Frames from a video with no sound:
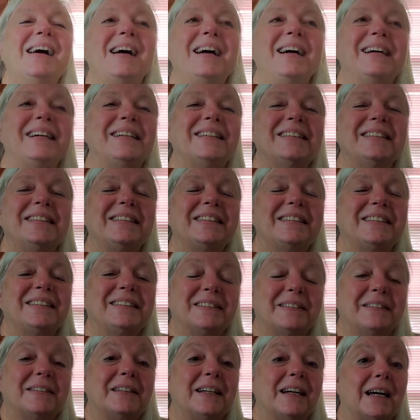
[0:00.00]
Uh,
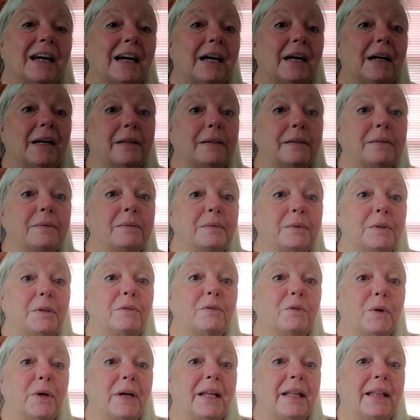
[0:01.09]
so uh, we're
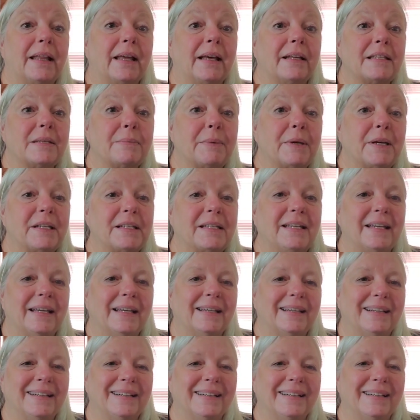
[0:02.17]
avoiding that space.